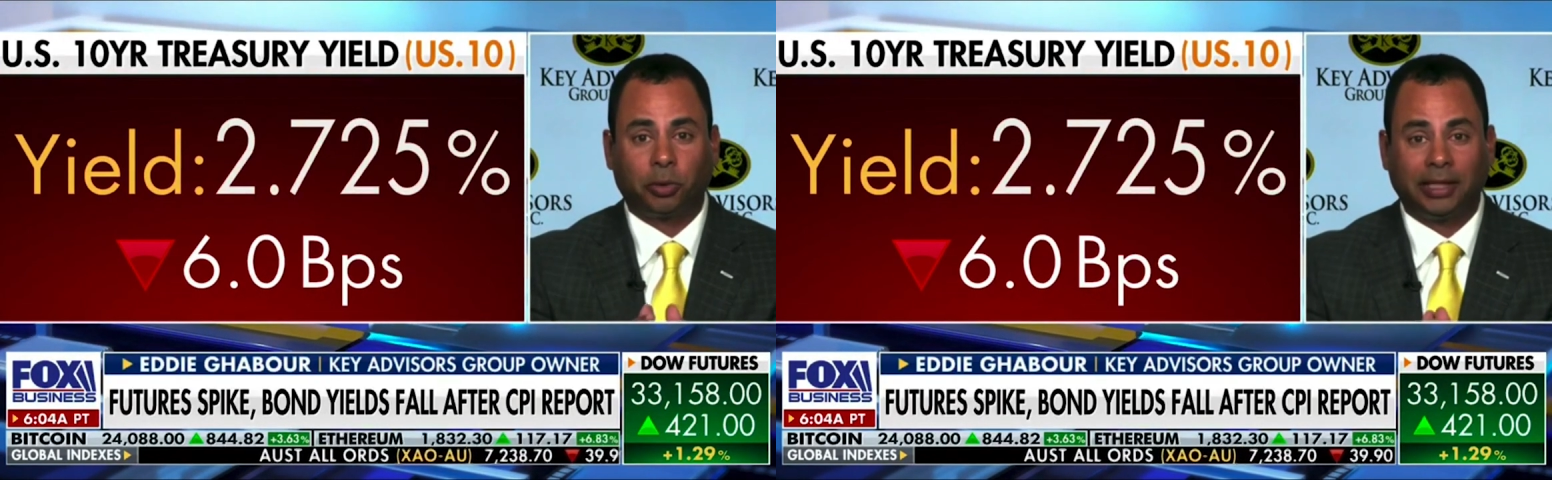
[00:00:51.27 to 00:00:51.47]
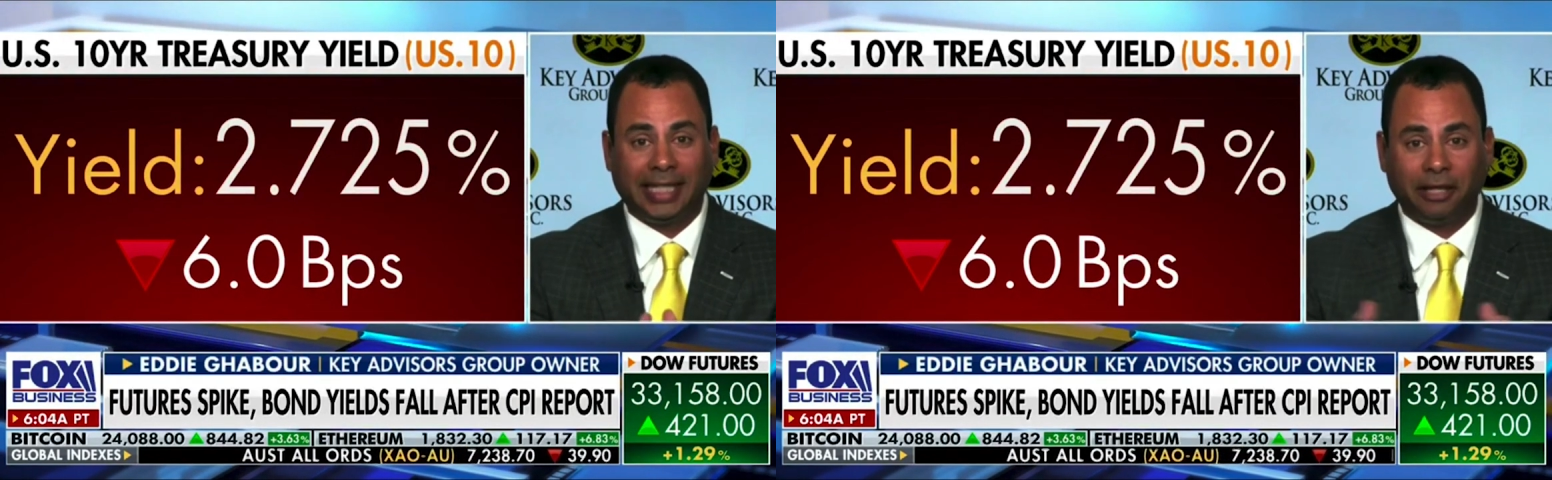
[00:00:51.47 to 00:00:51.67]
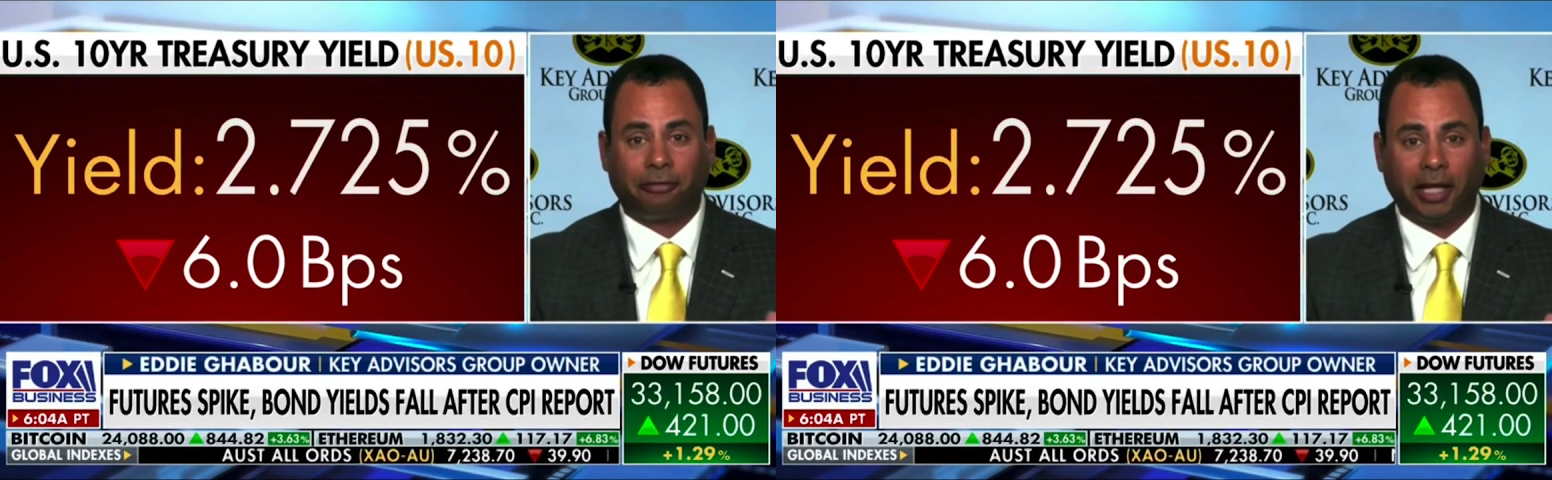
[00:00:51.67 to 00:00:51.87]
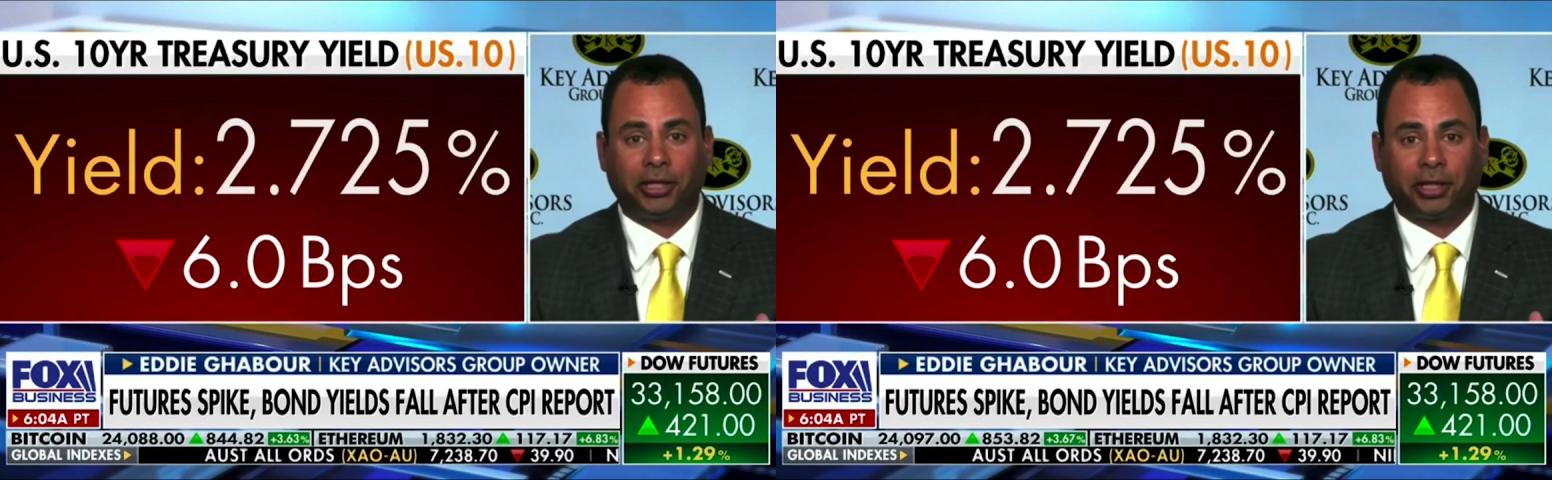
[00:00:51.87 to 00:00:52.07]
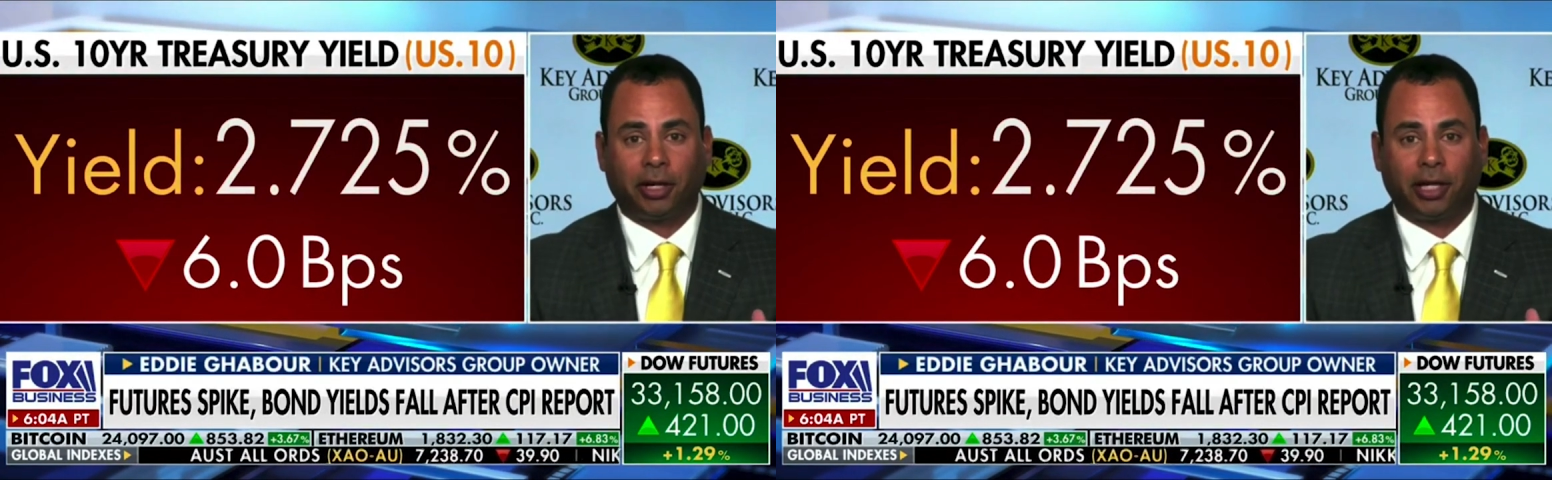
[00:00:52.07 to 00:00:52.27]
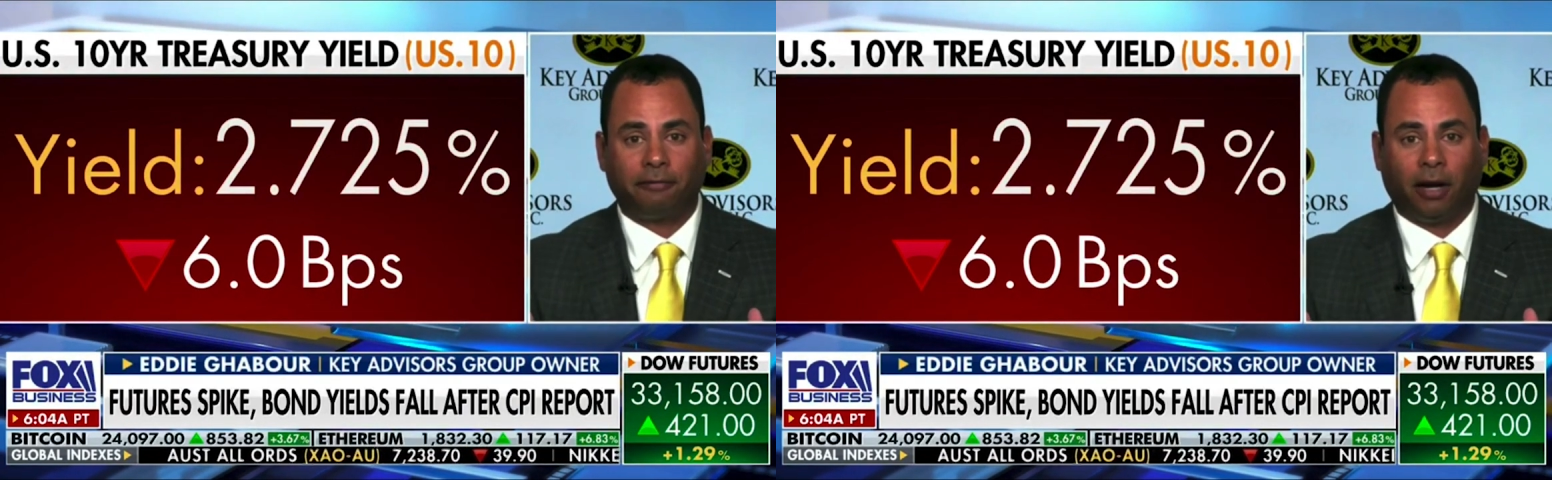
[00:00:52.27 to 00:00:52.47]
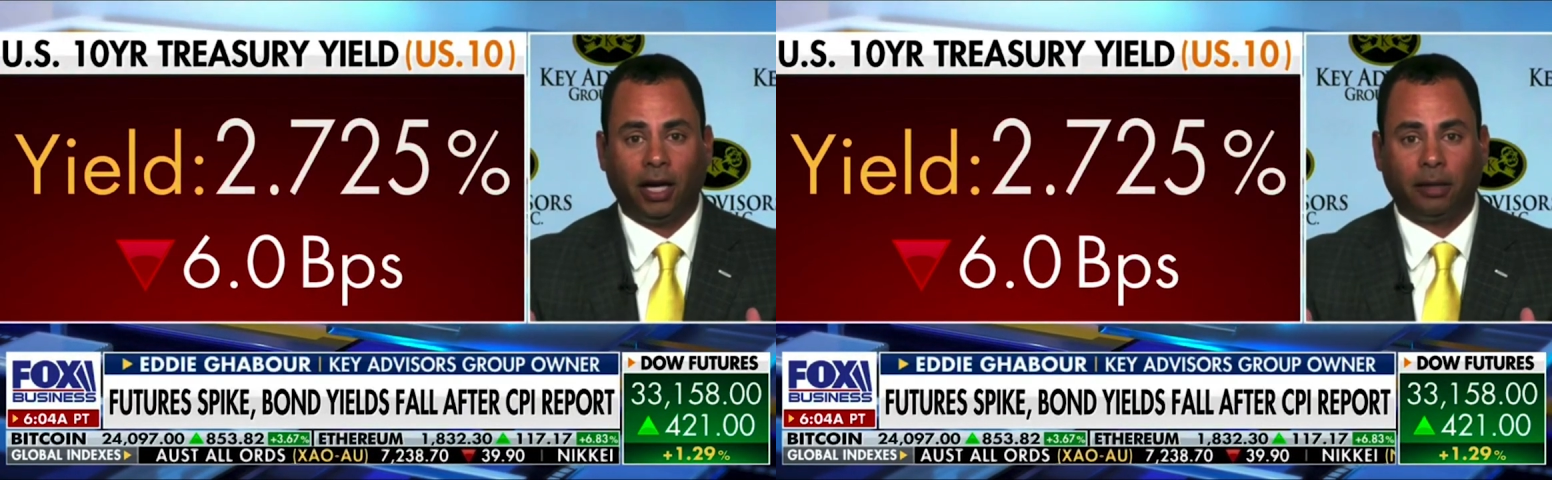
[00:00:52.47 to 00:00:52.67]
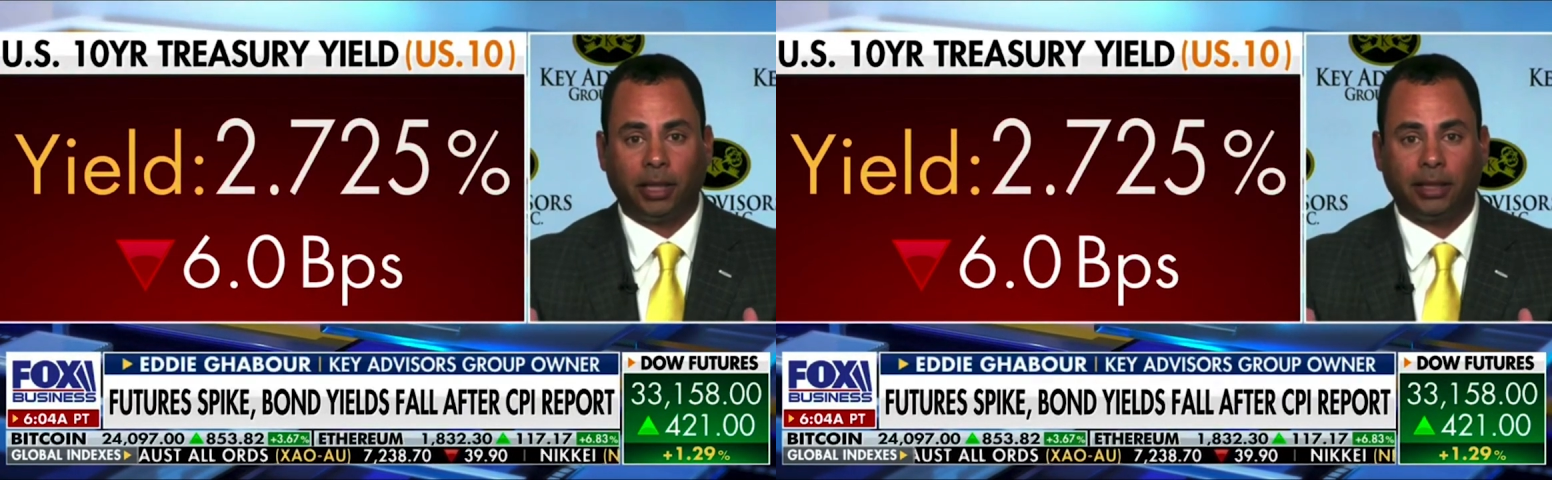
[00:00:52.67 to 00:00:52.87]
a deflationary
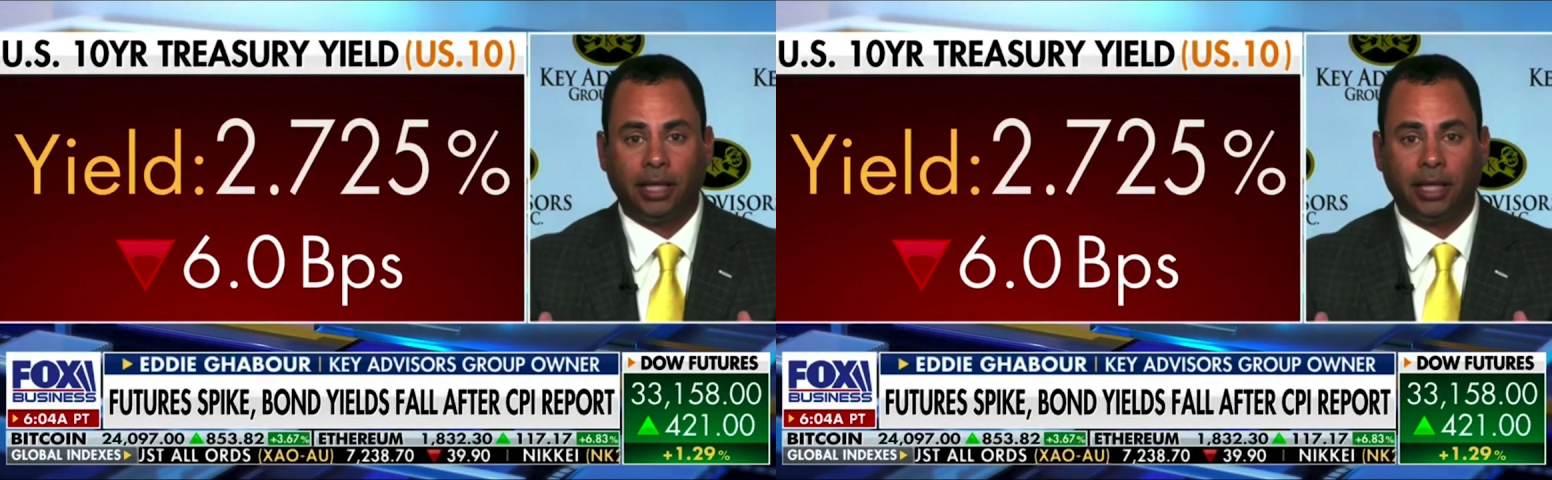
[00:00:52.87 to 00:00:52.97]
environment